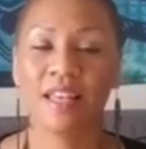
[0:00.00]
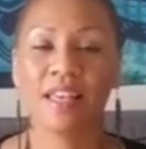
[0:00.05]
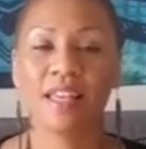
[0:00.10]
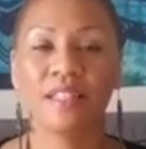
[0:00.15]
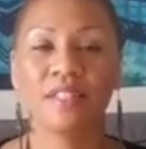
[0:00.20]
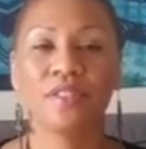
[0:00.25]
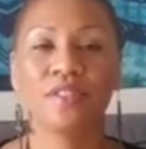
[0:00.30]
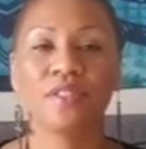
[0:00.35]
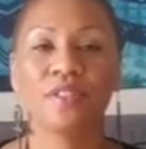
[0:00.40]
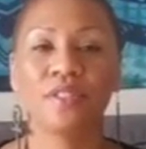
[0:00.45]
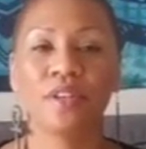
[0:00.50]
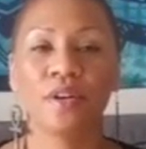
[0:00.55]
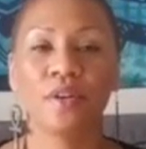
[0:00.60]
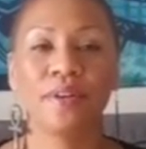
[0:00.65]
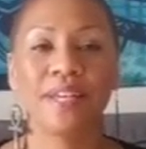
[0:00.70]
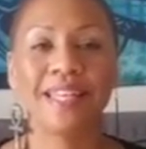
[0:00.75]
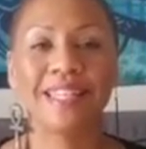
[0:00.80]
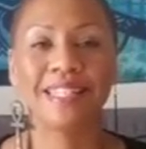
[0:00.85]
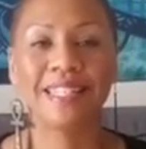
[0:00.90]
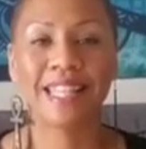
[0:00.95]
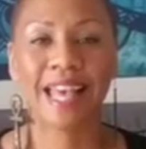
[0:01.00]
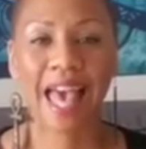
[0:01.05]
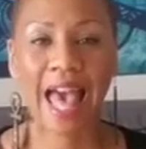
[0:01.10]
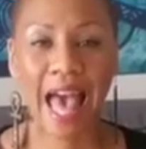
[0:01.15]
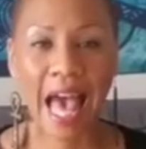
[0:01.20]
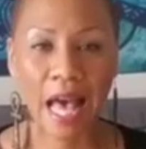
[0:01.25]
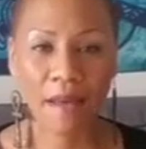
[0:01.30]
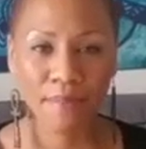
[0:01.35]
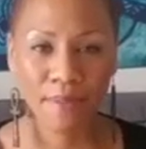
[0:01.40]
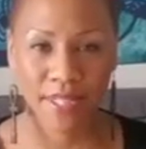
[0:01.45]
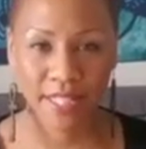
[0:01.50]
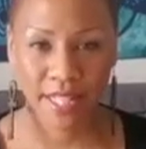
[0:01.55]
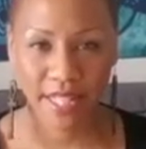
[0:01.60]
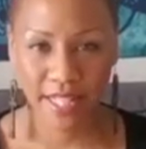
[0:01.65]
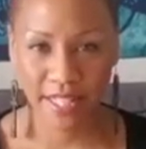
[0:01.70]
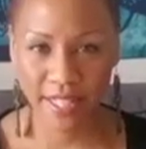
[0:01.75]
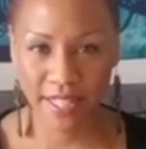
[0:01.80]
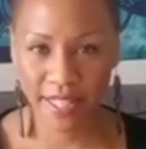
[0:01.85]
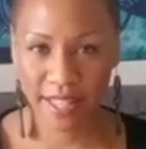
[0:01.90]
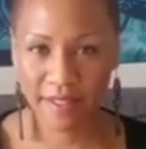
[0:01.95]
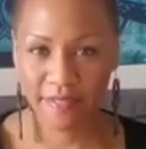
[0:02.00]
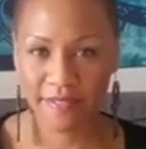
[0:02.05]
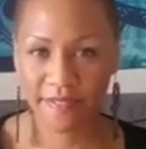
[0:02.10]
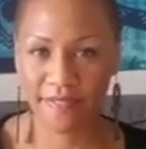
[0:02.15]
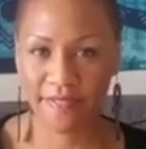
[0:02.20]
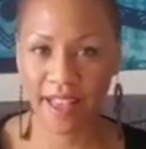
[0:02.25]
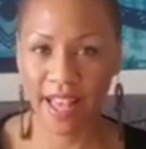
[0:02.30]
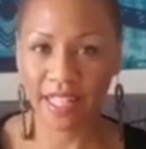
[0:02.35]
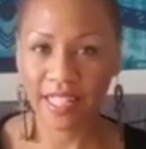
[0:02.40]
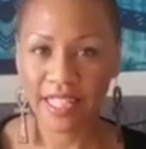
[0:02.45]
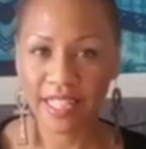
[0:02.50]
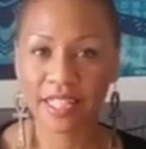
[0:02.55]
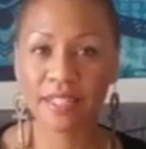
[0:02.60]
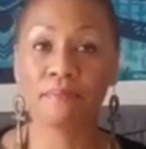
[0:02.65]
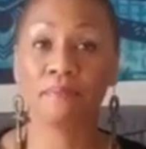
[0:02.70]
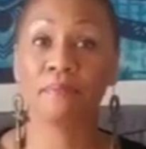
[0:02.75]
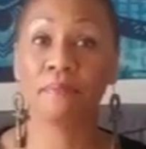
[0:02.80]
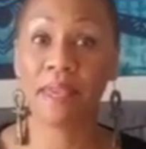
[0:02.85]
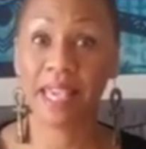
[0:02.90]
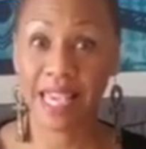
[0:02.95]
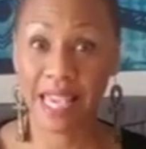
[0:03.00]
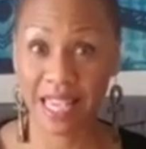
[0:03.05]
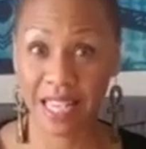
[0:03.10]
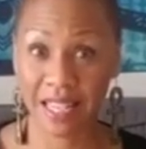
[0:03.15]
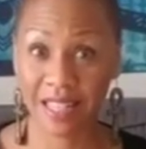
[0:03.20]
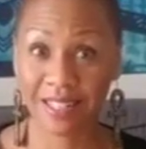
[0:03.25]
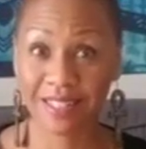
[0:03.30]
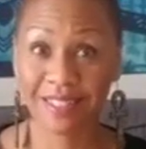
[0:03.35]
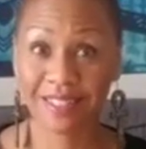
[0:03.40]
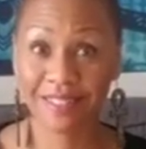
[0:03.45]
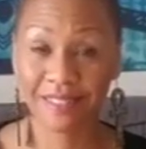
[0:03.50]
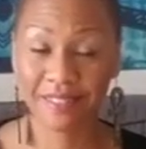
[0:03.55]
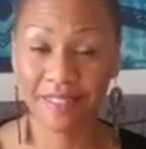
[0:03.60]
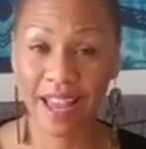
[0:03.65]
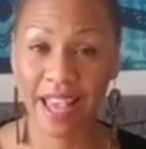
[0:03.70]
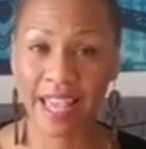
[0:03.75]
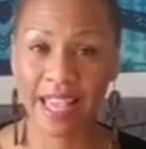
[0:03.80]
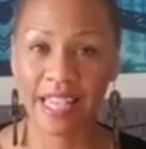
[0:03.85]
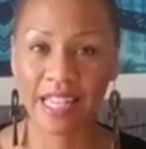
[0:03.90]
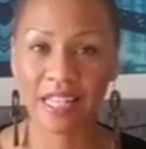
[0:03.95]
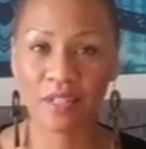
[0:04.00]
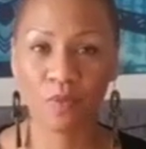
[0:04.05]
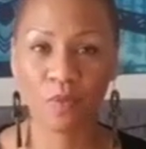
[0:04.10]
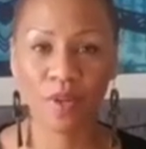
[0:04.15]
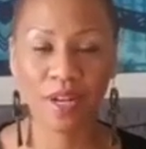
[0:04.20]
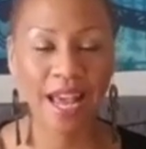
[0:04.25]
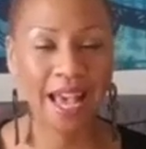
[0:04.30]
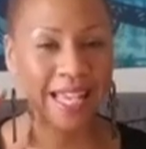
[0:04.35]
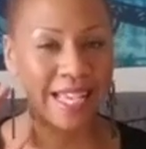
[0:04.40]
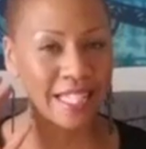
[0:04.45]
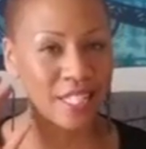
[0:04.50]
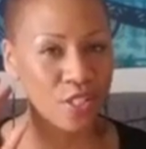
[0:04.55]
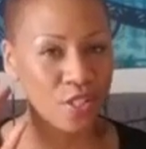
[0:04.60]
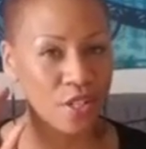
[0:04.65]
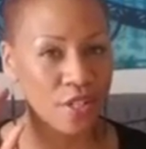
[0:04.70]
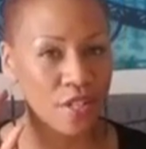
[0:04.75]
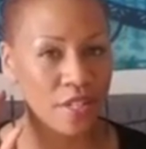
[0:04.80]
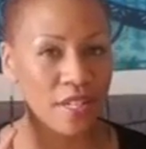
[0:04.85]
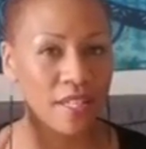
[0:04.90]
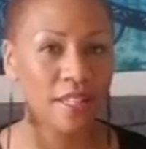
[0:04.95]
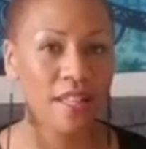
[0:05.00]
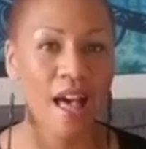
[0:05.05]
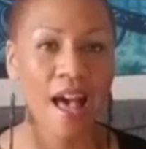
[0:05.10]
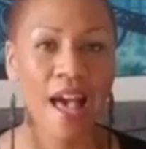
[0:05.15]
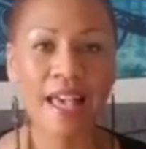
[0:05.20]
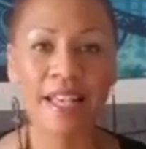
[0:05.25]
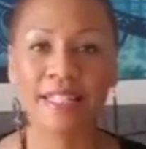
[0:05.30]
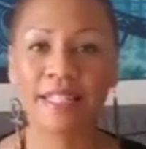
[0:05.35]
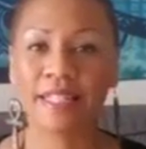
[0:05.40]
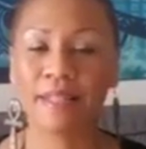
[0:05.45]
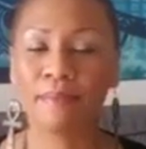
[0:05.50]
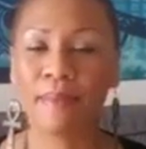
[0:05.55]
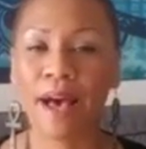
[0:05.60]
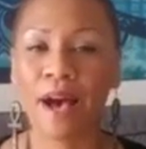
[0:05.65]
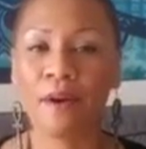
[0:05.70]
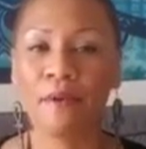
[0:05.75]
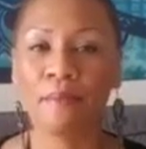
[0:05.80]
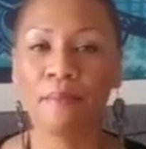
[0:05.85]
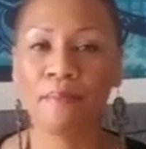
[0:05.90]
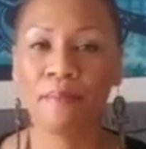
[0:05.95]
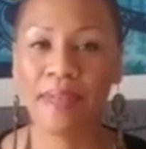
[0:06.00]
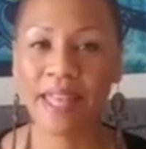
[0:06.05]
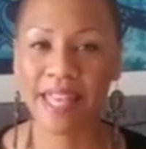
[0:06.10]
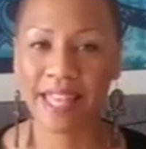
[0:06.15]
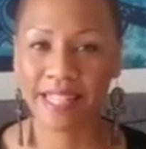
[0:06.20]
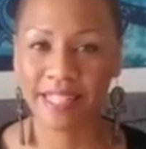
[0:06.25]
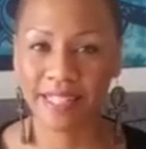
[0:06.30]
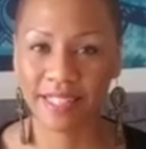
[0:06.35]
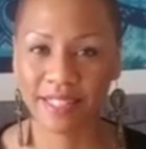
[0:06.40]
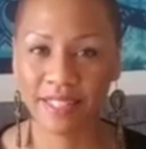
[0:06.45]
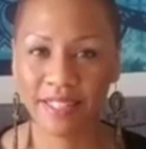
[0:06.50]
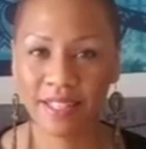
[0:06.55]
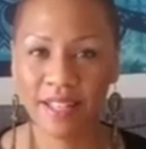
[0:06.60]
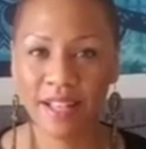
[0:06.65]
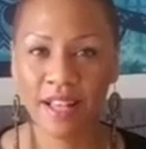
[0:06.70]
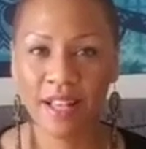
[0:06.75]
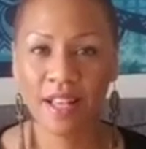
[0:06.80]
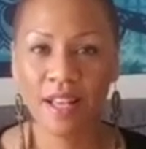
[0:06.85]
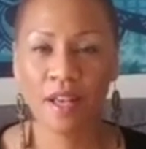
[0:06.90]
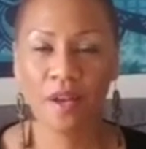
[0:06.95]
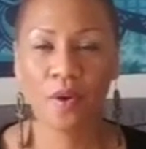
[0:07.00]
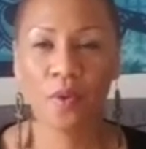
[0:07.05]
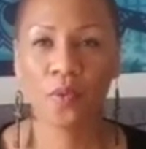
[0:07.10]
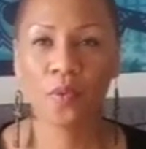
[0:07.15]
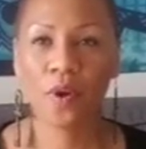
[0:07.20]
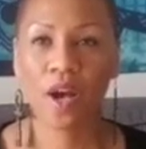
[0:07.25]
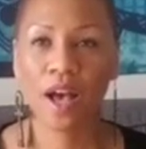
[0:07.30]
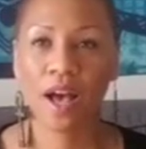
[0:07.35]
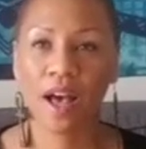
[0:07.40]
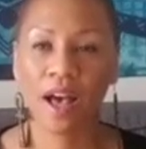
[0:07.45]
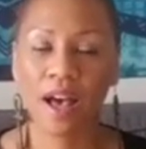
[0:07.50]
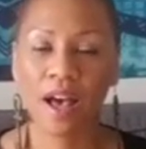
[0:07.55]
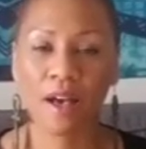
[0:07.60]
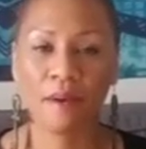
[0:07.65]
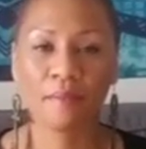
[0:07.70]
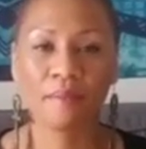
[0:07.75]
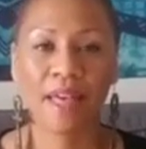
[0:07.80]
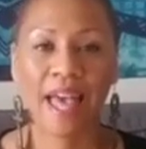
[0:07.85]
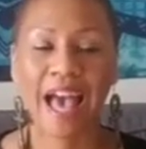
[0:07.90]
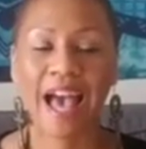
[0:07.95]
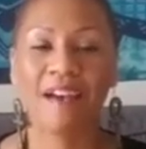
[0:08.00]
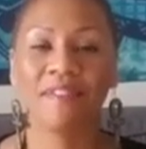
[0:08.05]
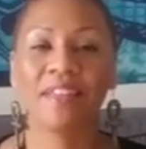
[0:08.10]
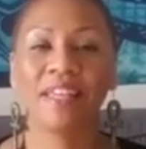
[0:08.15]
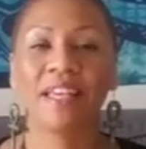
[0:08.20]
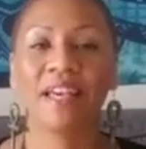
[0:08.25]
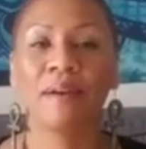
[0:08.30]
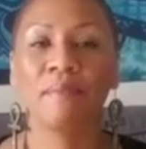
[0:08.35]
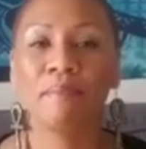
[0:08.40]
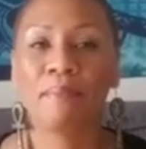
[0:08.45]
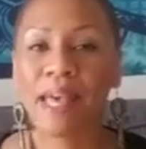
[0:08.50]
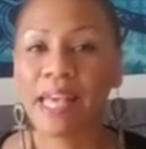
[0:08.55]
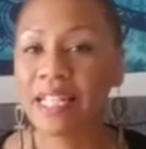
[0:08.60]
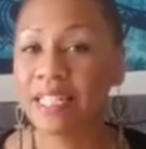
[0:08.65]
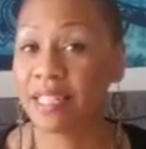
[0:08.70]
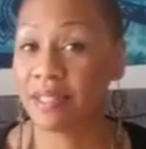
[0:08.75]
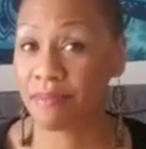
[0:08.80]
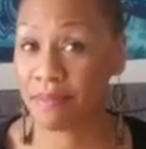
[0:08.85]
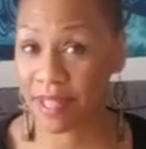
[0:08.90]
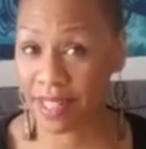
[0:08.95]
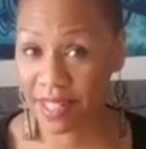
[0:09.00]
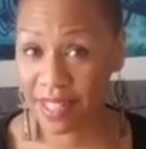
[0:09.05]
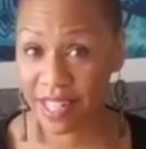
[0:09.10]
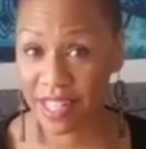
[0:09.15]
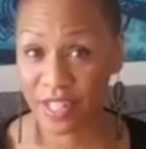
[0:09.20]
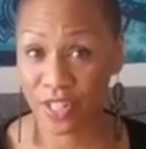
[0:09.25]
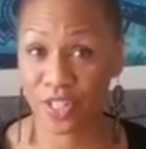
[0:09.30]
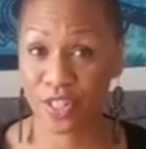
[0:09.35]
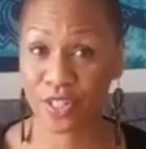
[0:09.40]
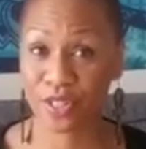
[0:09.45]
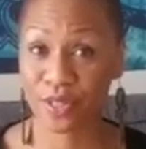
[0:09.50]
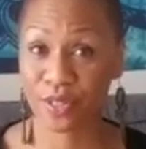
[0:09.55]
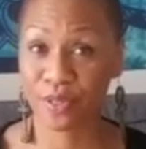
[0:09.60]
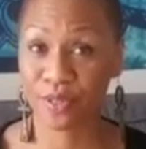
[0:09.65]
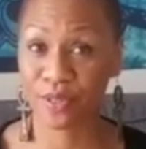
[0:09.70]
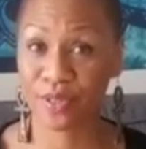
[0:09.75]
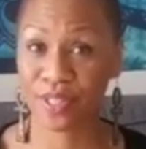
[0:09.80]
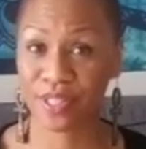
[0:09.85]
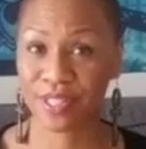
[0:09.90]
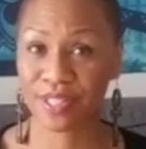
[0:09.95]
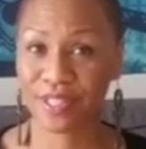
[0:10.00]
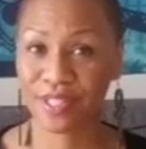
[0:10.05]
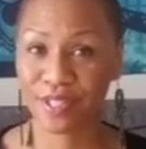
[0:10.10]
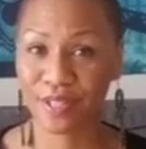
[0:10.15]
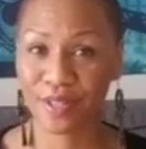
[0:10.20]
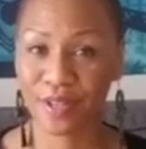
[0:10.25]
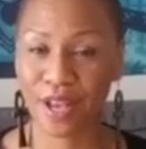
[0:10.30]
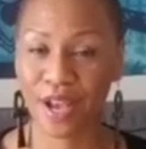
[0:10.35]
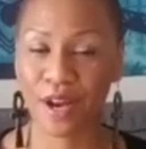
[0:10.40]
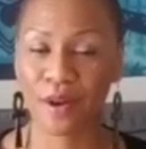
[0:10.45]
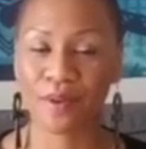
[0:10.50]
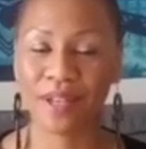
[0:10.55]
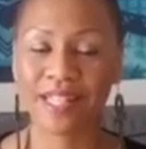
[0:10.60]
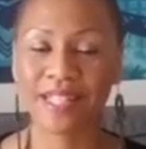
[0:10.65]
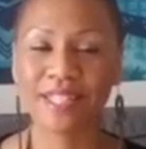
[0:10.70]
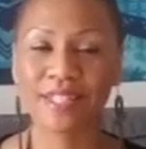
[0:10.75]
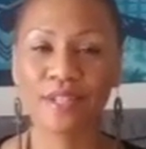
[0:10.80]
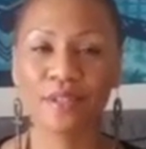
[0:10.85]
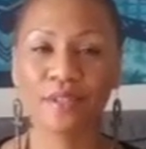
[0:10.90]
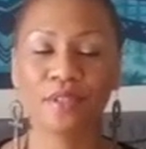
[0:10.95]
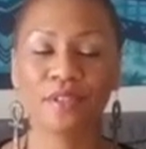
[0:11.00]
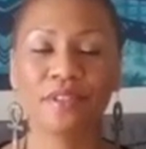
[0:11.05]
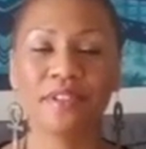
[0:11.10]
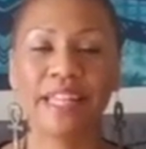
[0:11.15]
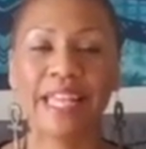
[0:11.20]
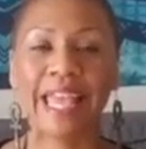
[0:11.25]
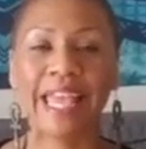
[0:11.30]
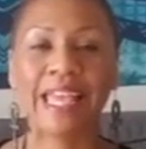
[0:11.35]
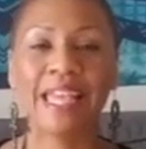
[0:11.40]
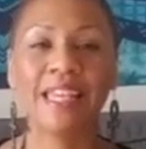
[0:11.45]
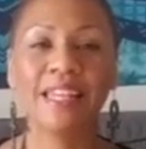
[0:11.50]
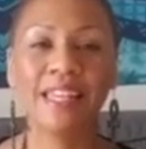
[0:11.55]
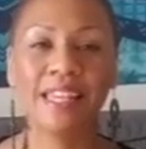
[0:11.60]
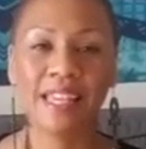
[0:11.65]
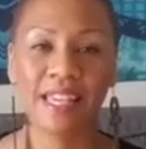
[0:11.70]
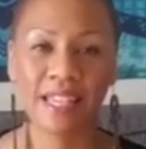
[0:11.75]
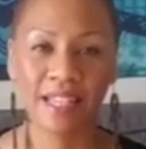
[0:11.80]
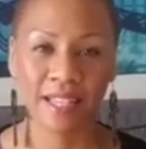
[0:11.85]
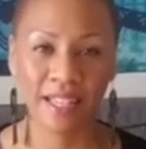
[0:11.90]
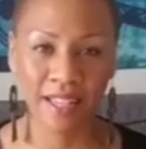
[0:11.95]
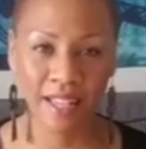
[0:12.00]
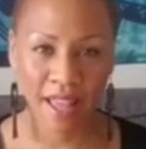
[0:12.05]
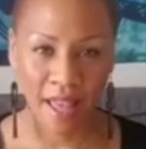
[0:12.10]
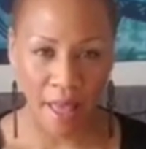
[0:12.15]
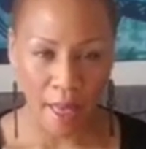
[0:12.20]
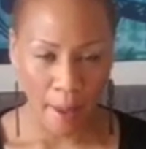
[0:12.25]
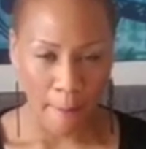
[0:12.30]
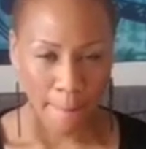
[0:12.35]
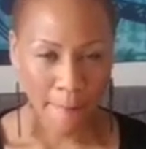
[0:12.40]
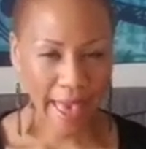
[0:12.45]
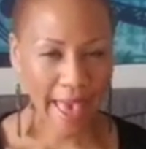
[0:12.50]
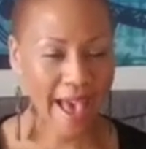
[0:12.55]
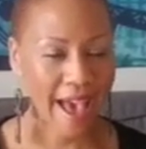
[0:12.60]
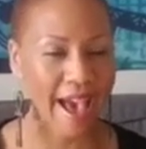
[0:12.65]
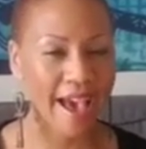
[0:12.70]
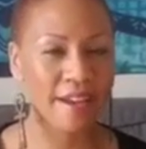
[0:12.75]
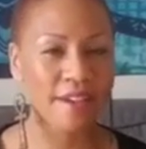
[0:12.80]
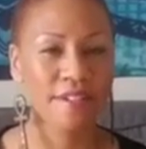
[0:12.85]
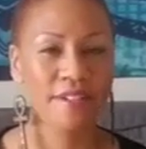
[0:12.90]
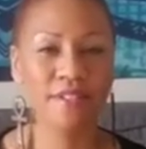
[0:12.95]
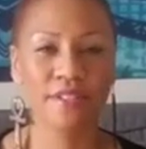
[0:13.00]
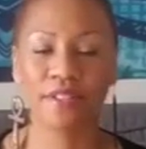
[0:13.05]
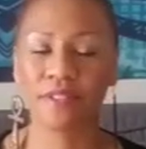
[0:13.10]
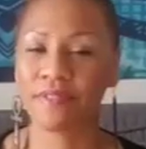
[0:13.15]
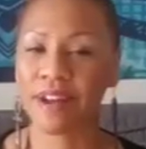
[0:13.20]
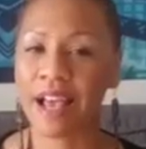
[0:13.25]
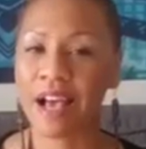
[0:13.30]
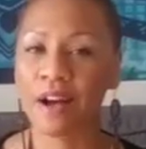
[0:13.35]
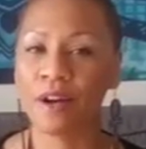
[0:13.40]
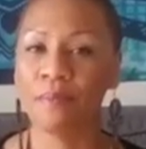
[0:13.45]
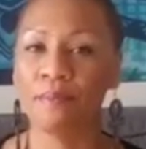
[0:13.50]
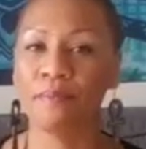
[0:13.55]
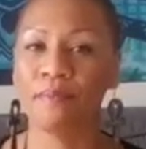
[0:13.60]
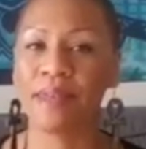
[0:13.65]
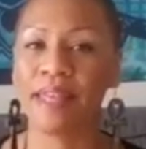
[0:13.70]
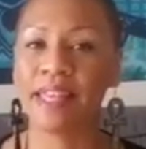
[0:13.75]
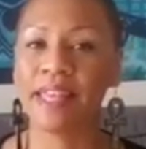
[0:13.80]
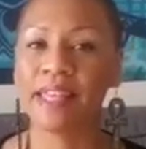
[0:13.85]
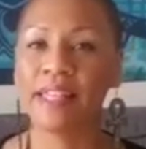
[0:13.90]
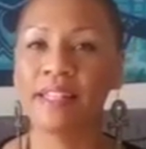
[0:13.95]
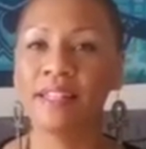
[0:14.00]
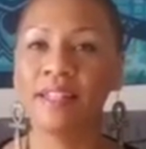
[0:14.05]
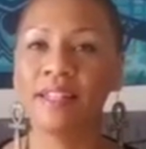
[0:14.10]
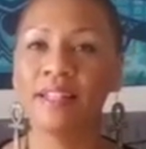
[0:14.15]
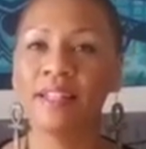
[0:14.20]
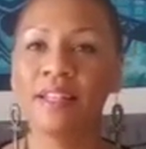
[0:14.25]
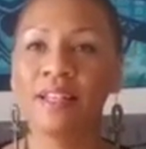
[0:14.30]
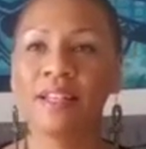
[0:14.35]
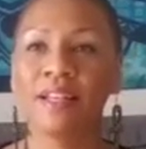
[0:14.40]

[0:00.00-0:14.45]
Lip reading: And so his absence affected me, right? And what I internalized about men, having abandonment issues, you know, and so creating patterns around men,